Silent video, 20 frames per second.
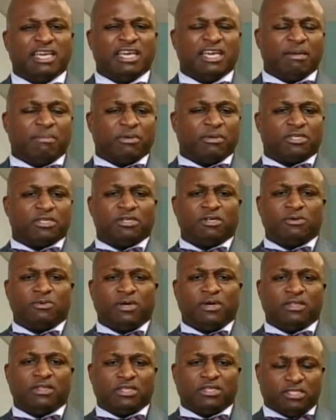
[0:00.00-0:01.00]
But you know
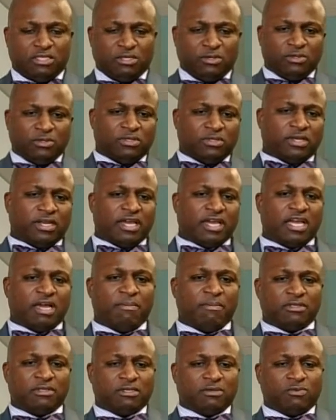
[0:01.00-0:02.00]
what? The two still got to come
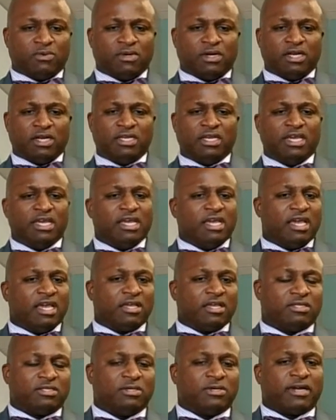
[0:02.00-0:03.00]
into one, and you
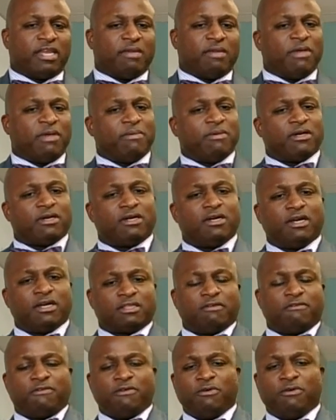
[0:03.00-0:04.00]
still got to be able to cook
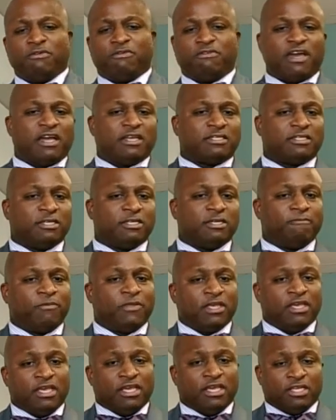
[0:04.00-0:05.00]
the food faster,
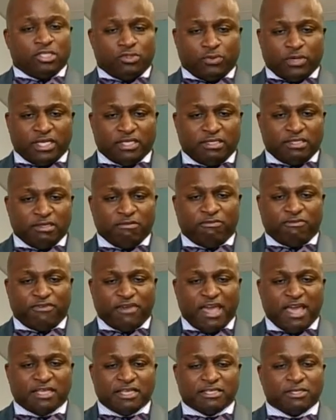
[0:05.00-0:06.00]
dress it
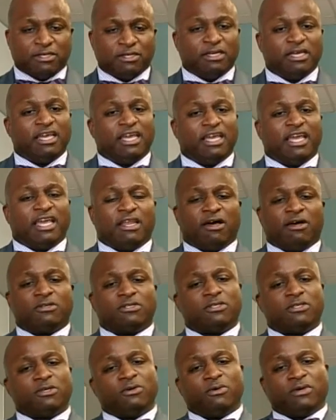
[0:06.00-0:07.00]
faster, and
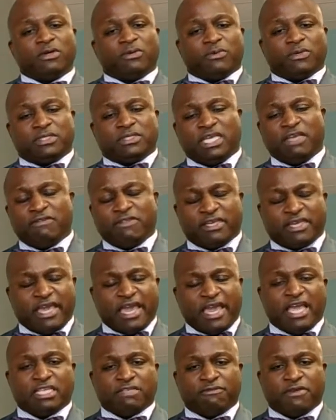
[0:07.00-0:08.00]
also receive the
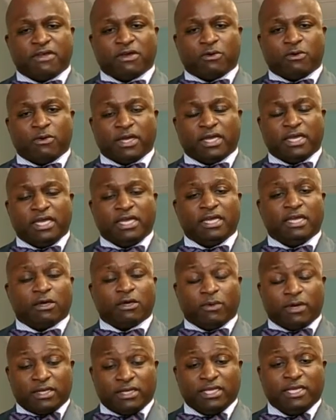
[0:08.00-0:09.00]
cash
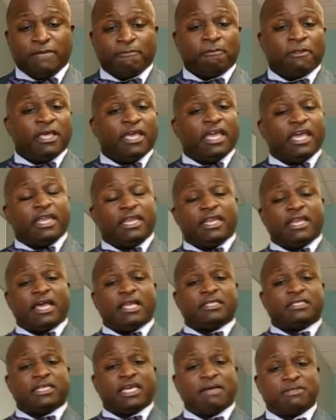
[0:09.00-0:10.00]
quickly, and then at the
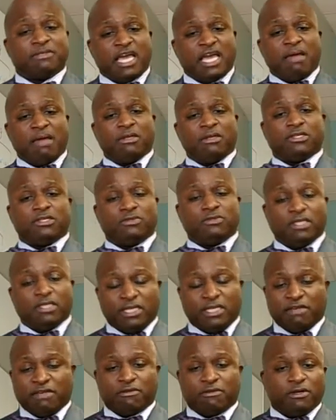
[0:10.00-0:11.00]
same time just
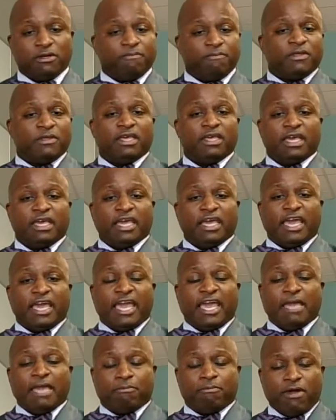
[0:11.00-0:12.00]
deliver
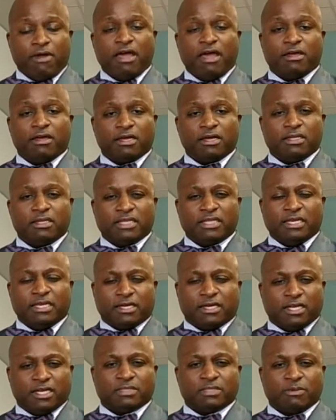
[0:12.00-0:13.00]
a product that the
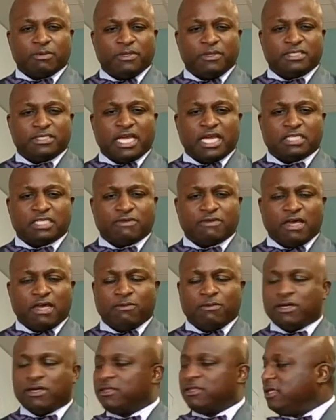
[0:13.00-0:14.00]
customer will be satisfied
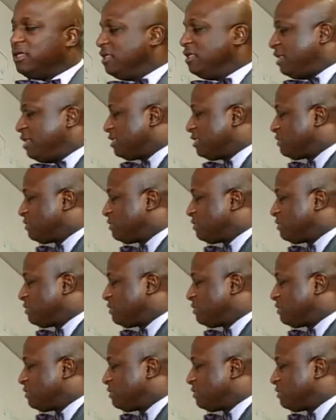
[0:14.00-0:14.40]
with. That's